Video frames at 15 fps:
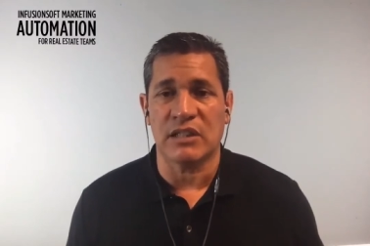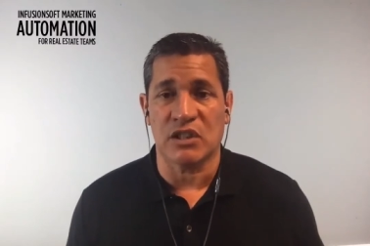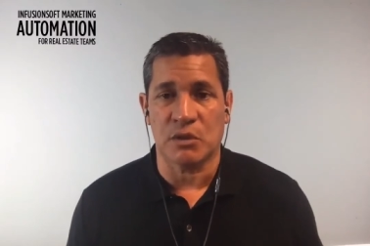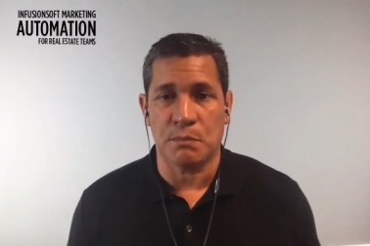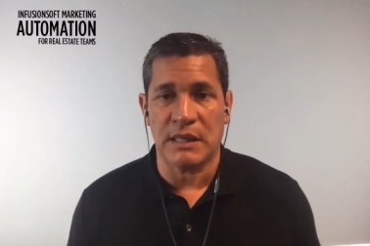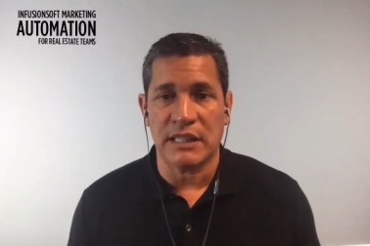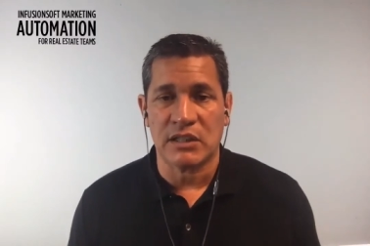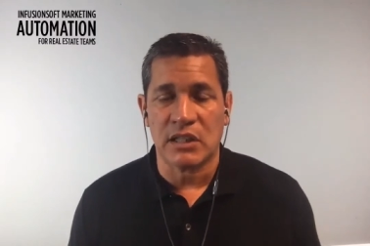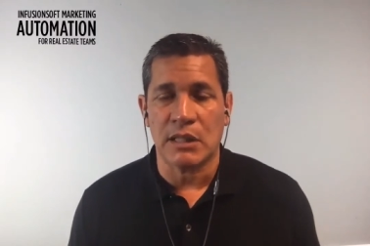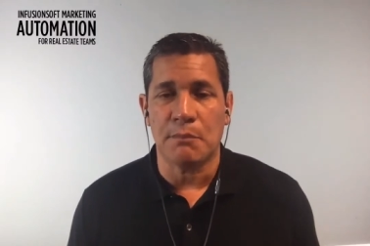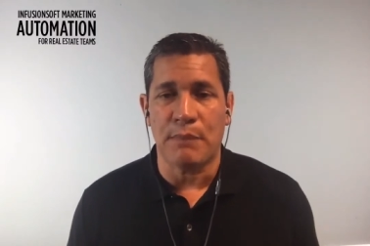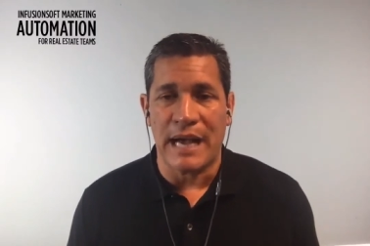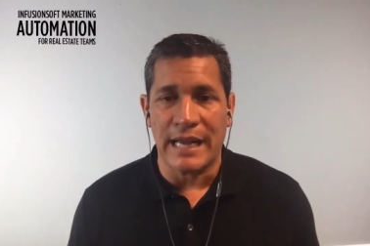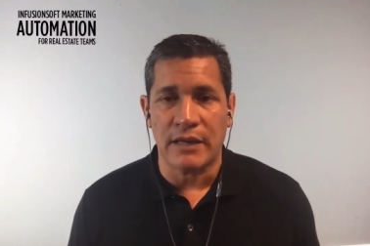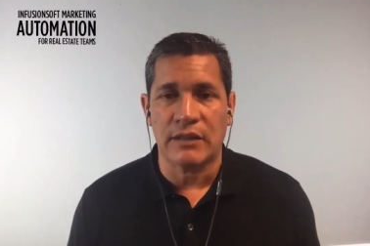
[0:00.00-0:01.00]
especially
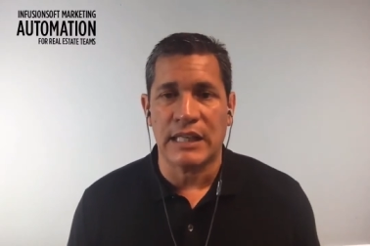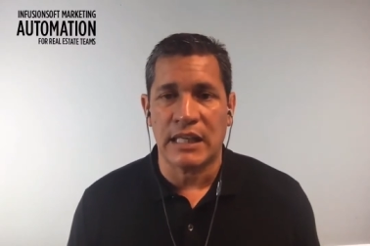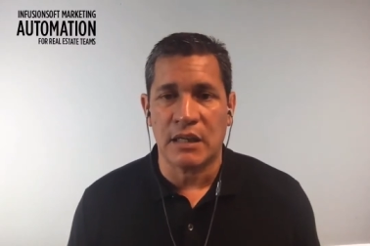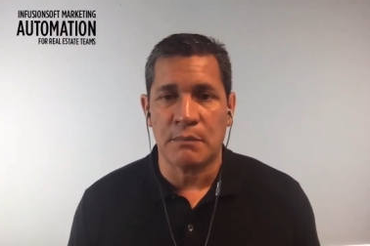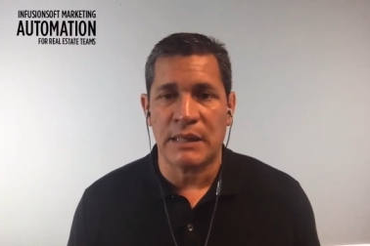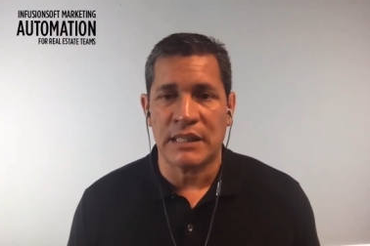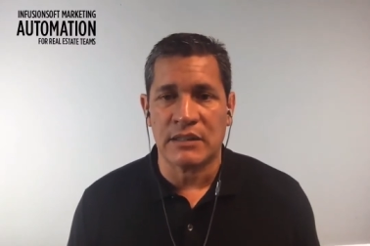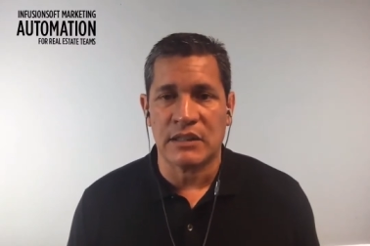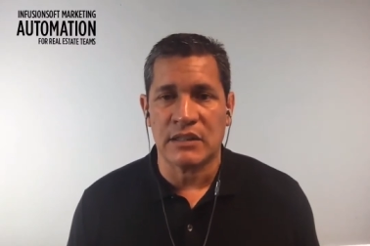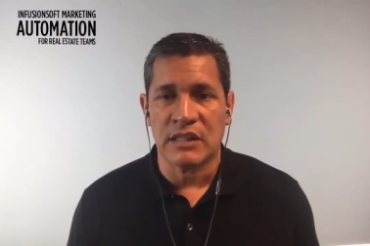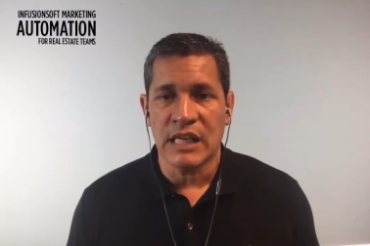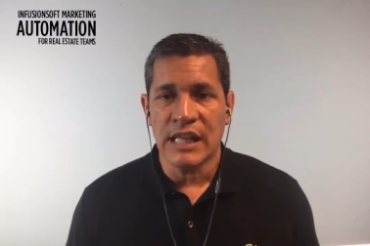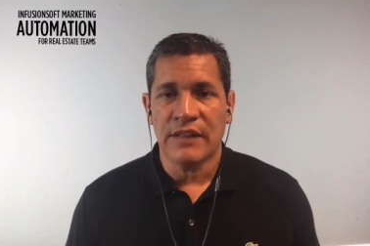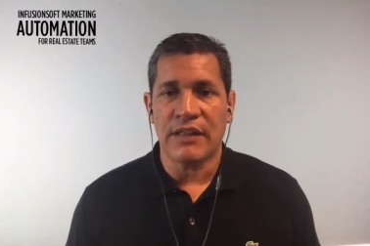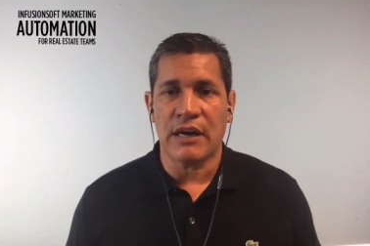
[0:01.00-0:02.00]
buyer databases
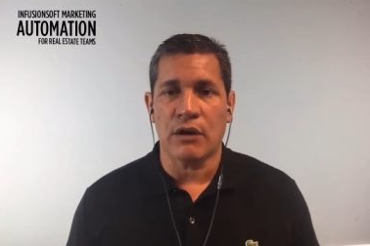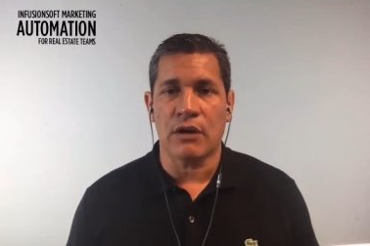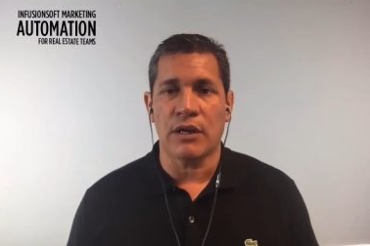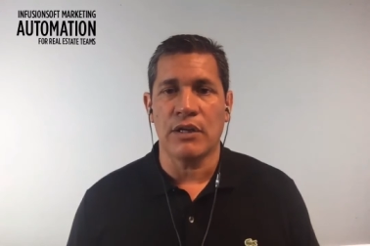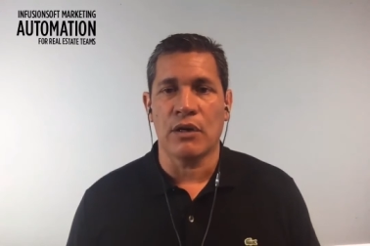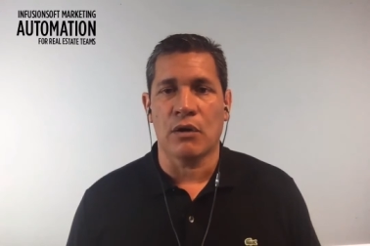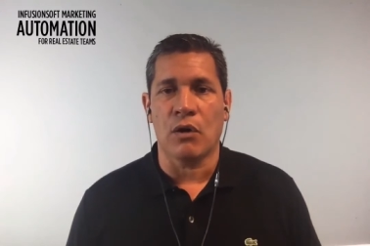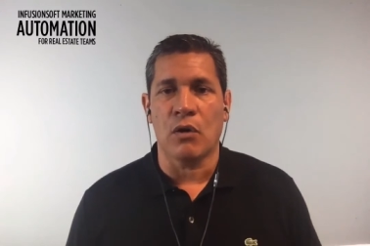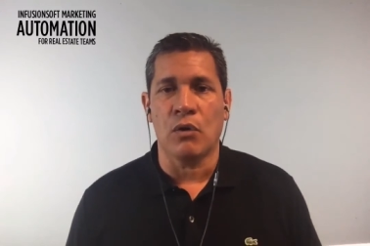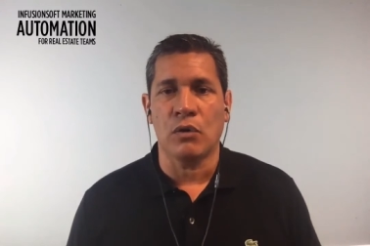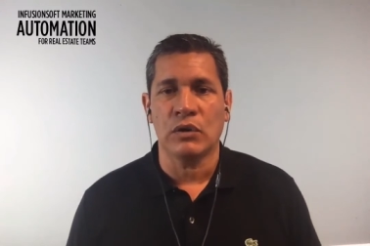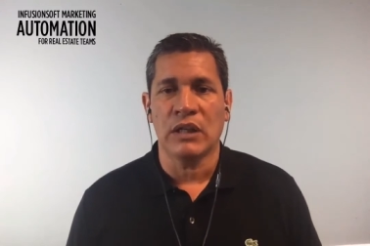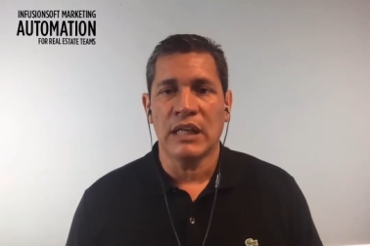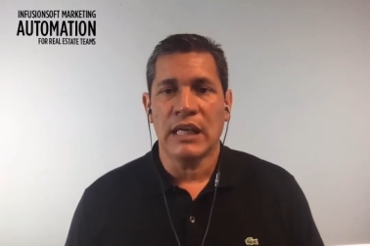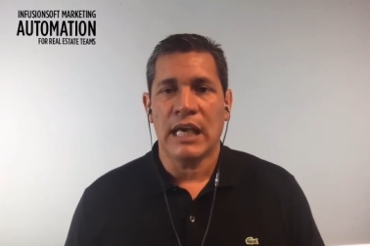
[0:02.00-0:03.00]
that are a year
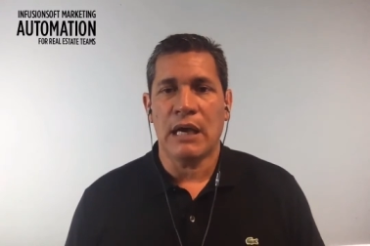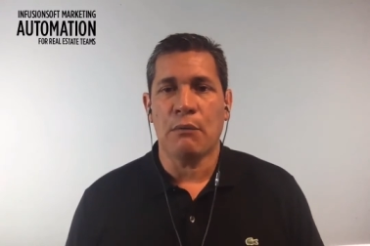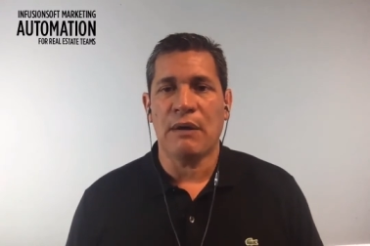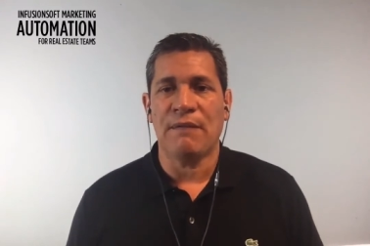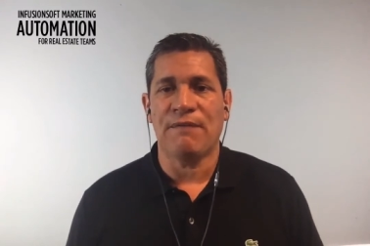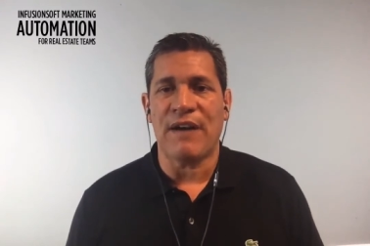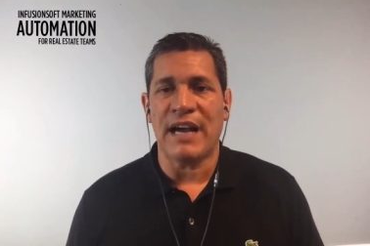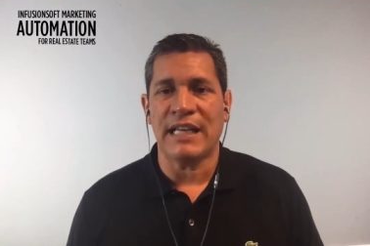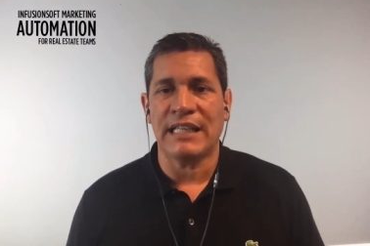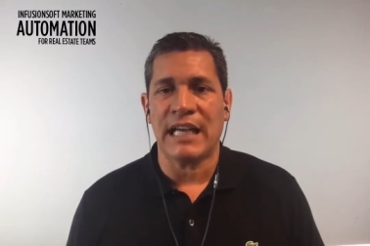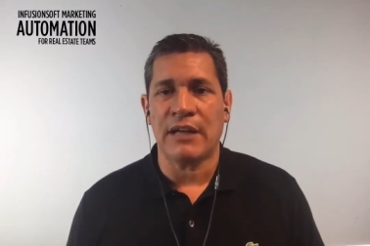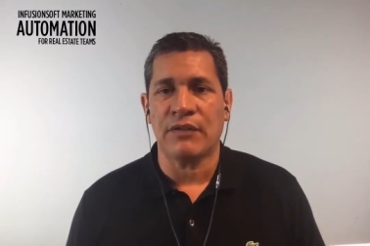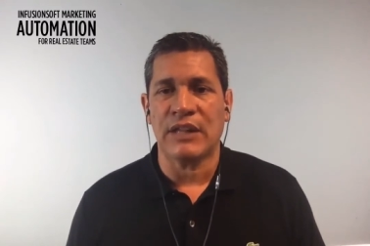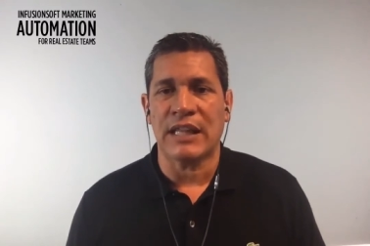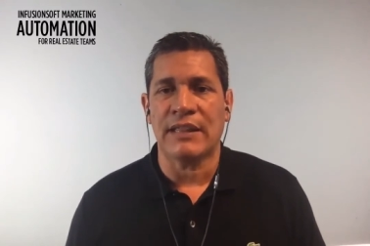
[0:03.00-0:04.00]
old, and we find
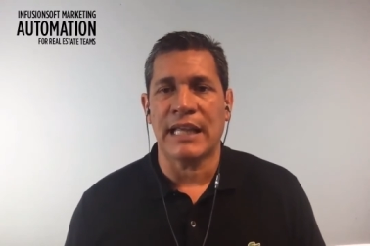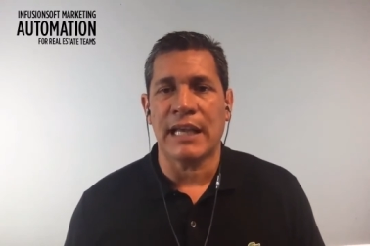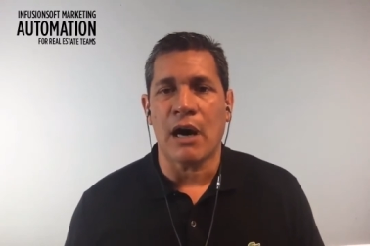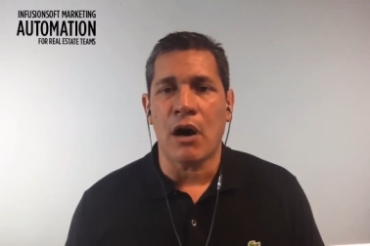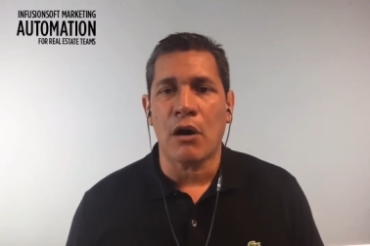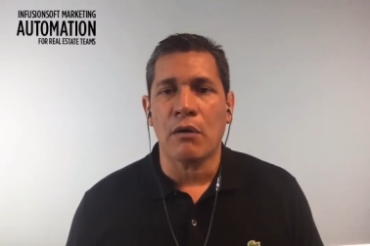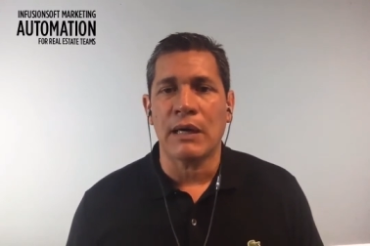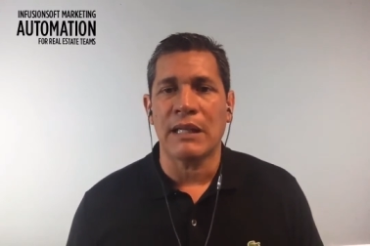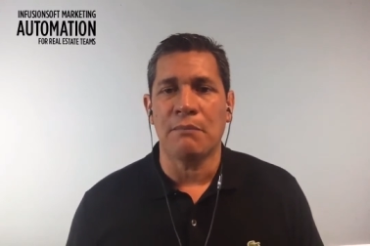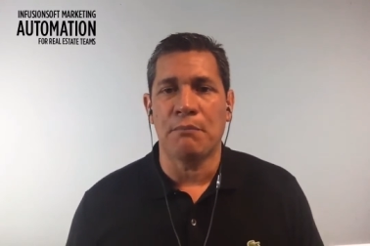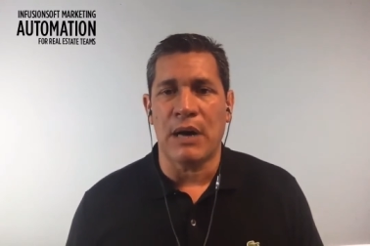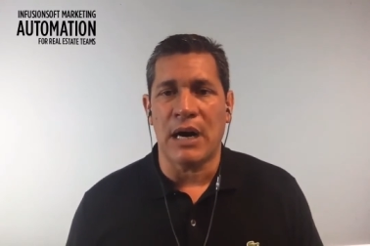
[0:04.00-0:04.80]
out that they already